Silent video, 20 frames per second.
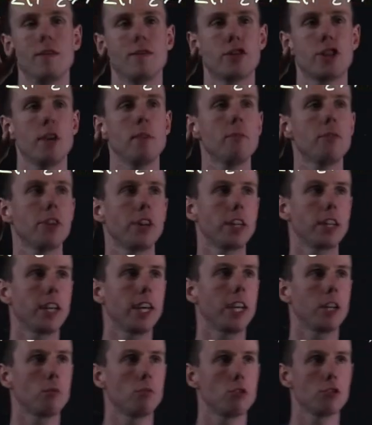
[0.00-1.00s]
something
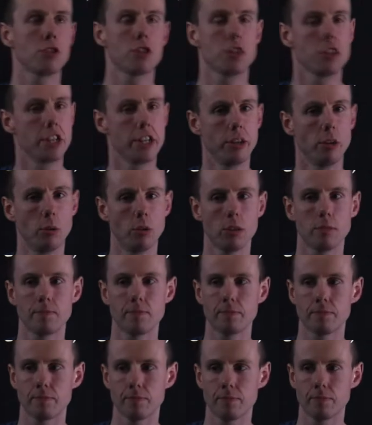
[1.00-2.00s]
equals 0.
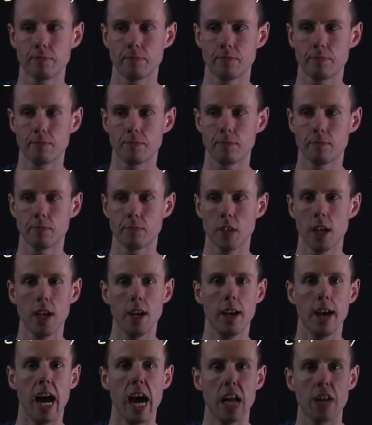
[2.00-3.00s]

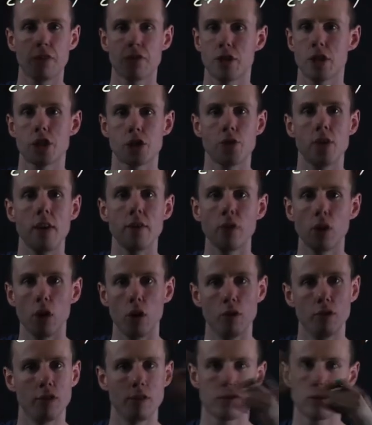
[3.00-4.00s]
And if the
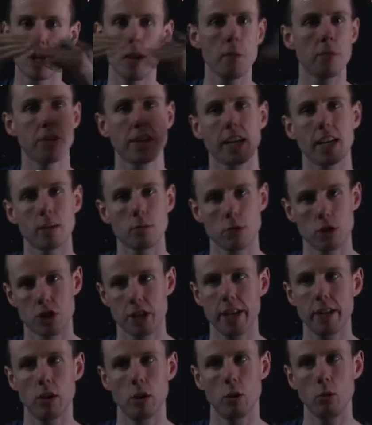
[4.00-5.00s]
derivative of something equals
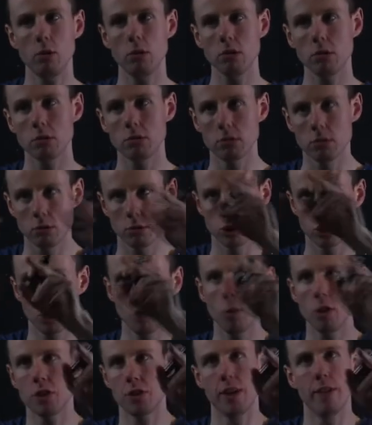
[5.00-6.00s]
0,
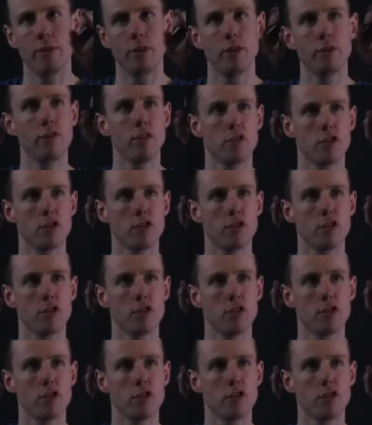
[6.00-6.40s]
total derivative of